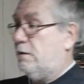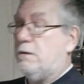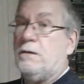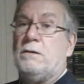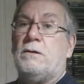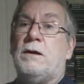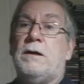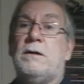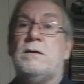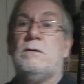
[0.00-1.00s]
Okay,
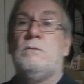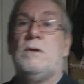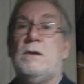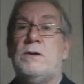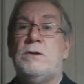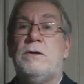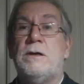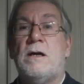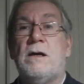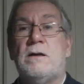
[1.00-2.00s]
so one of the choice
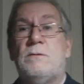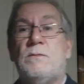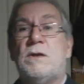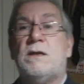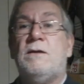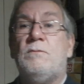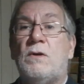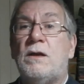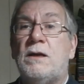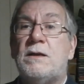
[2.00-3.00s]
items in
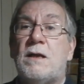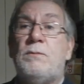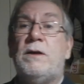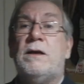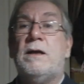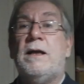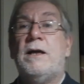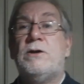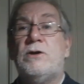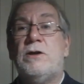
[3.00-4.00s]
my Zeppelin
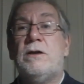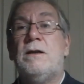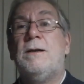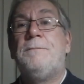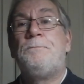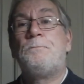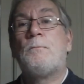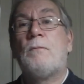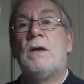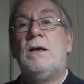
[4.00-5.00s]
collection,
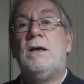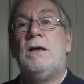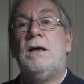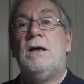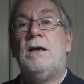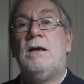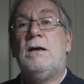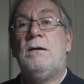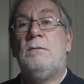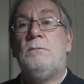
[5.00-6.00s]

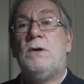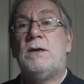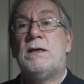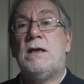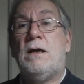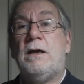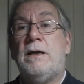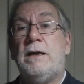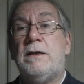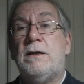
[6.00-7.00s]

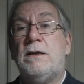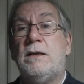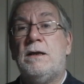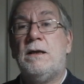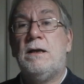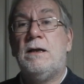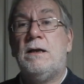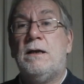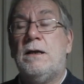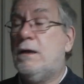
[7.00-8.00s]
Mudslide.
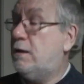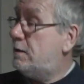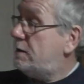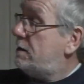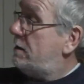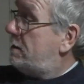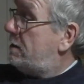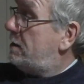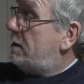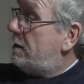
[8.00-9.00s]
This is
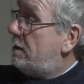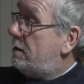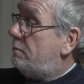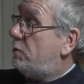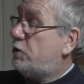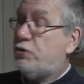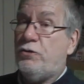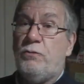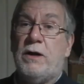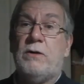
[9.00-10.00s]
the Mushroom
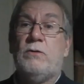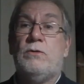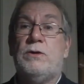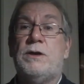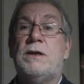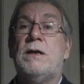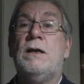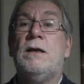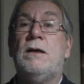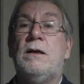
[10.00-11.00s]
Records
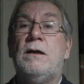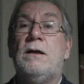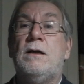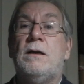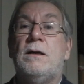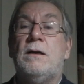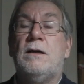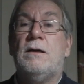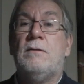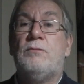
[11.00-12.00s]

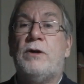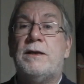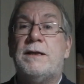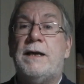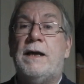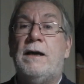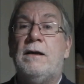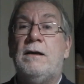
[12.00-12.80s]
pressing,